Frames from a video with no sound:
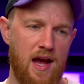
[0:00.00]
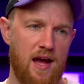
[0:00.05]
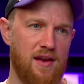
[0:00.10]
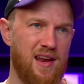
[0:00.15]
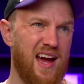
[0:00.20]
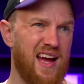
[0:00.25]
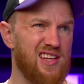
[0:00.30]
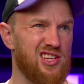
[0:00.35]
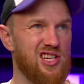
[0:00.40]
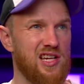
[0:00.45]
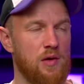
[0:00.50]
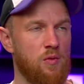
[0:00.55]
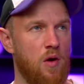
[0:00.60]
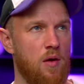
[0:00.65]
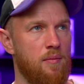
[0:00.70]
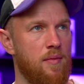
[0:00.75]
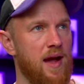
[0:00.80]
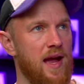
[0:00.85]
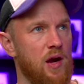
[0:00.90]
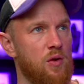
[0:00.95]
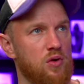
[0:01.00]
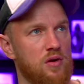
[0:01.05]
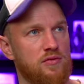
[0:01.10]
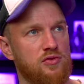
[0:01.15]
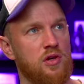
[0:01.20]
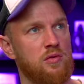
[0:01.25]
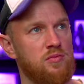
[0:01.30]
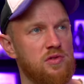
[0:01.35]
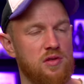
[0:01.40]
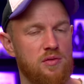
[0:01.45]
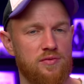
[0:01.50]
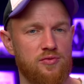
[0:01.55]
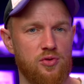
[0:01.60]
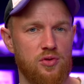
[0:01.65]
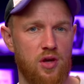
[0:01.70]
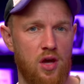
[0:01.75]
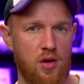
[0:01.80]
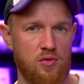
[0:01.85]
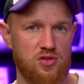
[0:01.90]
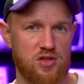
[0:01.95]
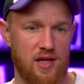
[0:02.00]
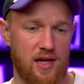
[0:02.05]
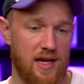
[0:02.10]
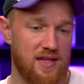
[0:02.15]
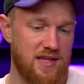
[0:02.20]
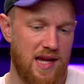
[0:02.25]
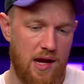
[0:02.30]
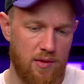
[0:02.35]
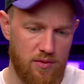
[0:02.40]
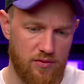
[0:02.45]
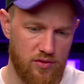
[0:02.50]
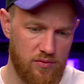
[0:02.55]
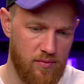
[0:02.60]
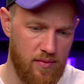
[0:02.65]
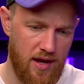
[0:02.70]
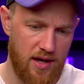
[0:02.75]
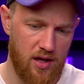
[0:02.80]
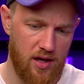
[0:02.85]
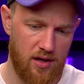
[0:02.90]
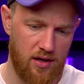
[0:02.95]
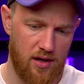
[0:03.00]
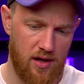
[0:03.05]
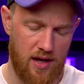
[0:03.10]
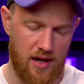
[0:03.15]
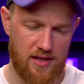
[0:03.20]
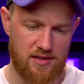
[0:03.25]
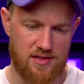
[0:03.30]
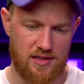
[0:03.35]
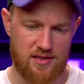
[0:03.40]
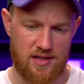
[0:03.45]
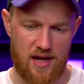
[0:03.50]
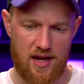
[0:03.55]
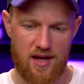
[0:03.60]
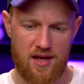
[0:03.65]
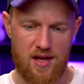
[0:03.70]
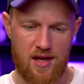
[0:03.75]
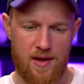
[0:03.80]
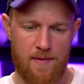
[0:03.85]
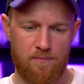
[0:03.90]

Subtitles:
And actually what Mike will have done with them through coaching, as I would have done with my clients, is that